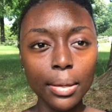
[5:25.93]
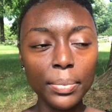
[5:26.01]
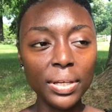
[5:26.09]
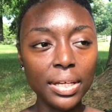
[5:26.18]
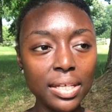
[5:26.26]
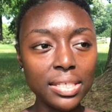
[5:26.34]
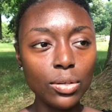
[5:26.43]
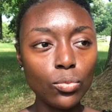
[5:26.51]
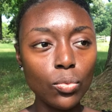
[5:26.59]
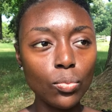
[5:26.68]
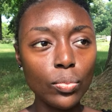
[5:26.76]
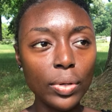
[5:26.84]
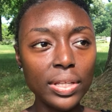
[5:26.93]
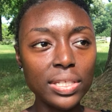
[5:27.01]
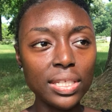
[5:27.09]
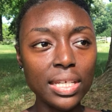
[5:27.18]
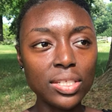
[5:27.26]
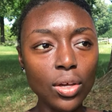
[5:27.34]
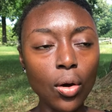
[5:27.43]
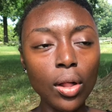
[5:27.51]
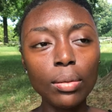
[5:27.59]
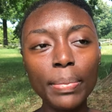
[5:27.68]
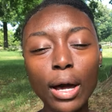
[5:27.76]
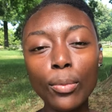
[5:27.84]
Because it's
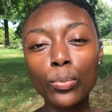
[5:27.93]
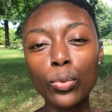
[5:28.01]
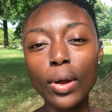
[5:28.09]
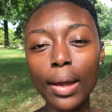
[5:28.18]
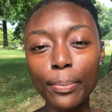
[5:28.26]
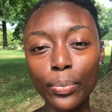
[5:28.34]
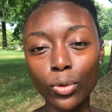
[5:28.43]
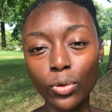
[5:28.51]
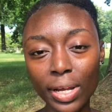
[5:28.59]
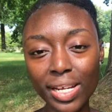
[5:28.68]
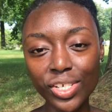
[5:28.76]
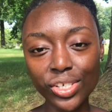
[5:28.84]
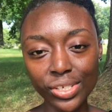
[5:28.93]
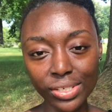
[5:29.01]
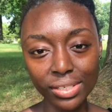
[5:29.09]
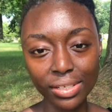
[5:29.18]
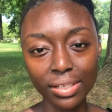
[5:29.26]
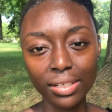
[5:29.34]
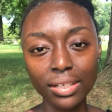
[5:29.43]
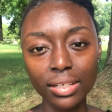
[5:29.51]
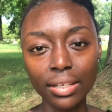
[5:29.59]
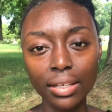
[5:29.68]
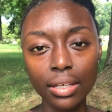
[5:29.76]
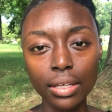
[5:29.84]
all about preparation.
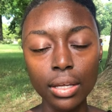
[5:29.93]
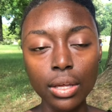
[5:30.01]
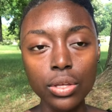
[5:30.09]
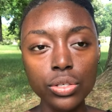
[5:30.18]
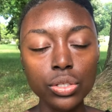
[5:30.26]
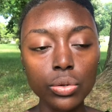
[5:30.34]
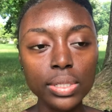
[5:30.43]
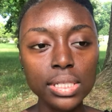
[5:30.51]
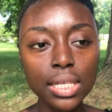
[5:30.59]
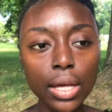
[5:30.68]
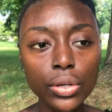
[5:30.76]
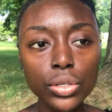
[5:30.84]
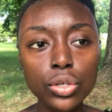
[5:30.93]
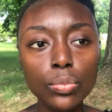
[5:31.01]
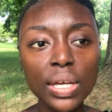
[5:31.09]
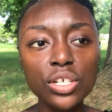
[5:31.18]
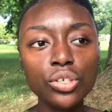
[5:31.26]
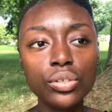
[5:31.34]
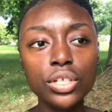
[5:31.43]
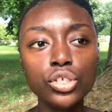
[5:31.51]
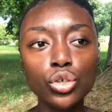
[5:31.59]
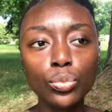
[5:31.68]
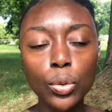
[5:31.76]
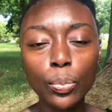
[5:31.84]
So it's telling you to make sure
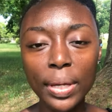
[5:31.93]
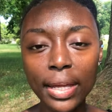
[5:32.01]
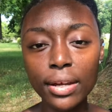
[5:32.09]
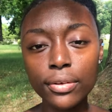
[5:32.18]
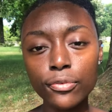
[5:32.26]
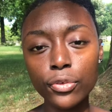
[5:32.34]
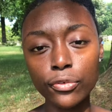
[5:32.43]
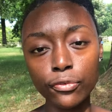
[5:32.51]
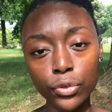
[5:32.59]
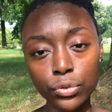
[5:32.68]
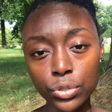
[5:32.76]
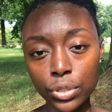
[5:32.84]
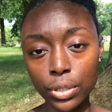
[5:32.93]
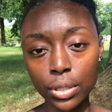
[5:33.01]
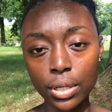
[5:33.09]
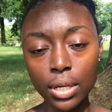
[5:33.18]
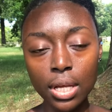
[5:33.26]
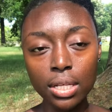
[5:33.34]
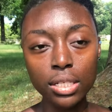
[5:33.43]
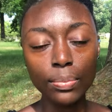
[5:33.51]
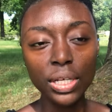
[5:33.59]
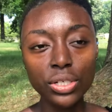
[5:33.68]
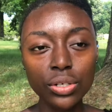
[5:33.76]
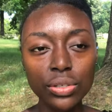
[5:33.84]
that you're prepared for the future, to
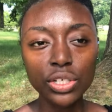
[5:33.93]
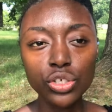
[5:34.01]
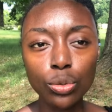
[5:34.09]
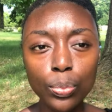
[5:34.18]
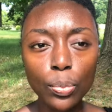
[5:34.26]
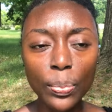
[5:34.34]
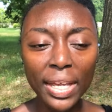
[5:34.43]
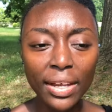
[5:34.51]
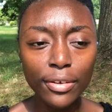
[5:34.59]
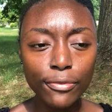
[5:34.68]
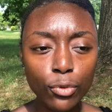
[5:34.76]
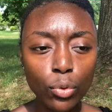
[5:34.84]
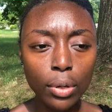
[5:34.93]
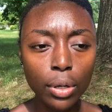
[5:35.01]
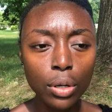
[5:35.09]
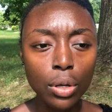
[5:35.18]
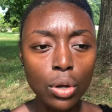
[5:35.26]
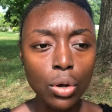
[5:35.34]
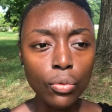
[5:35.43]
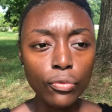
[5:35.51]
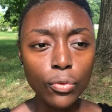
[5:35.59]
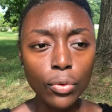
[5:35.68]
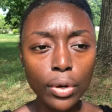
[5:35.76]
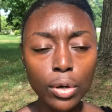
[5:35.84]
make sure that you're prepared for
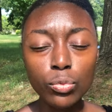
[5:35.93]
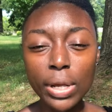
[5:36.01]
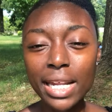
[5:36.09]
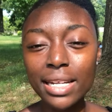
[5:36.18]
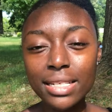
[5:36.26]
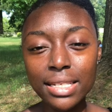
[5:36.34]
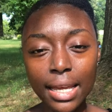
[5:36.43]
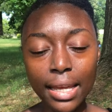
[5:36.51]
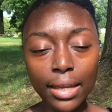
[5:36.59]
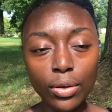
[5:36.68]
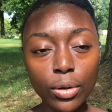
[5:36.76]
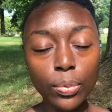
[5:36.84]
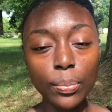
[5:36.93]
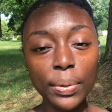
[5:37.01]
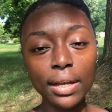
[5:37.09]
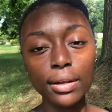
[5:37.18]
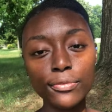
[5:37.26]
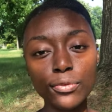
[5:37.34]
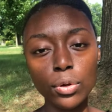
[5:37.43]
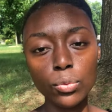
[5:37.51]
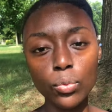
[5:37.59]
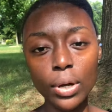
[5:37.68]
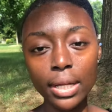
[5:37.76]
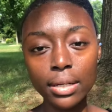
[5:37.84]
a rainy day or prepared for
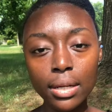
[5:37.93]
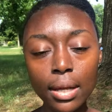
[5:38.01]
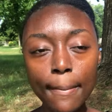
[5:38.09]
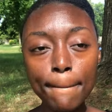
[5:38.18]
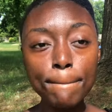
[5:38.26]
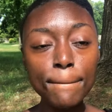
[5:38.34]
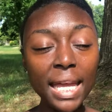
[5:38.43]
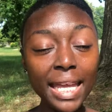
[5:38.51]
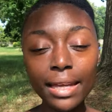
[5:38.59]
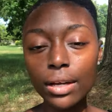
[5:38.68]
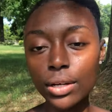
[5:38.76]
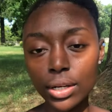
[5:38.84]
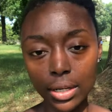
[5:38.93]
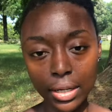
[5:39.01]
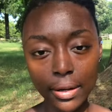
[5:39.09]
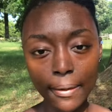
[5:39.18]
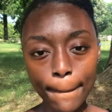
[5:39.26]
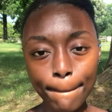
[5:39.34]
what may occur.